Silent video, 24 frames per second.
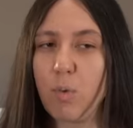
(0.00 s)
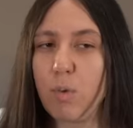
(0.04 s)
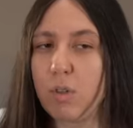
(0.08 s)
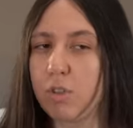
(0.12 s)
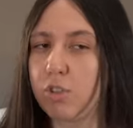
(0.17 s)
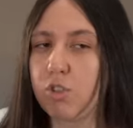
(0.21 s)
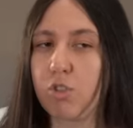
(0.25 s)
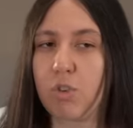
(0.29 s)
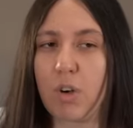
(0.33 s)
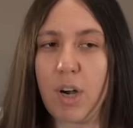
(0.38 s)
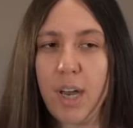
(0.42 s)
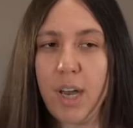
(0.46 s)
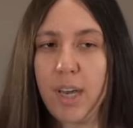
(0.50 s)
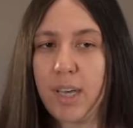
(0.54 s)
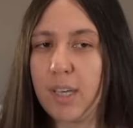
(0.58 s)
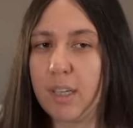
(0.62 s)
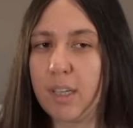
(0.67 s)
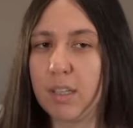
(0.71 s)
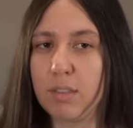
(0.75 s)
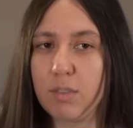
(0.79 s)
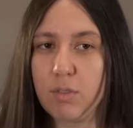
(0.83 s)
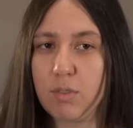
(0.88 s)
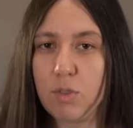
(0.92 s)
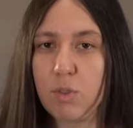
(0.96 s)
will try
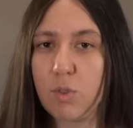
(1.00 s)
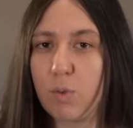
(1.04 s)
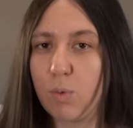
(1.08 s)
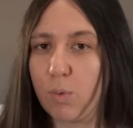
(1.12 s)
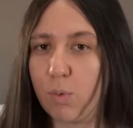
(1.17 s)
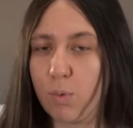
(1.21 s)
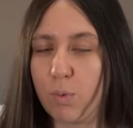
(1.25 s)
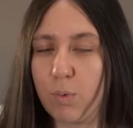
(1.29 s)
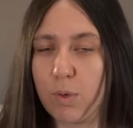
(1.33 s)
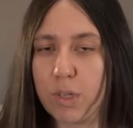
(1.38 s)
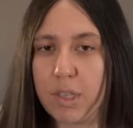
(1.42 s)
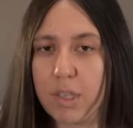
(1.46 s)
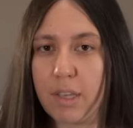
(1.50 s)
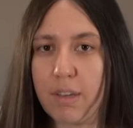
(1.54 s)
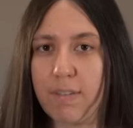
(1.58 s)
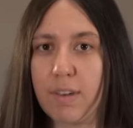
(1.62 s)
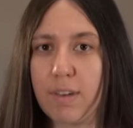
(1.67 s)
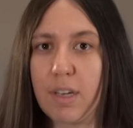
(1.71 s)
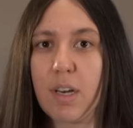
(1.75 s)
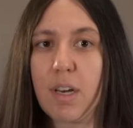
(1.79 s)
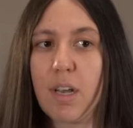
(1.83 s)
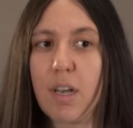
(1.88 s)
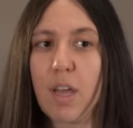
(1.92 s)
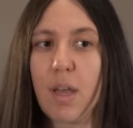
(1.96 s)
and do whatever.
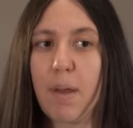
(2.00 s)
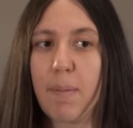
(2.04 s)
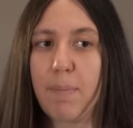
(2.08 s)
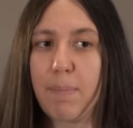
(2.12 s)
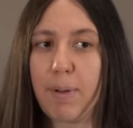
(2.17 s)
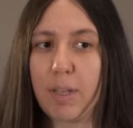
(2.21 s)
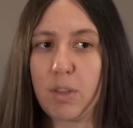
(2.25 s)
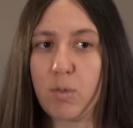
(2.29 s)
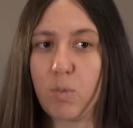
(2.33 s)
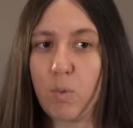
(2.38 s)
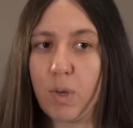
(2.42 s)
But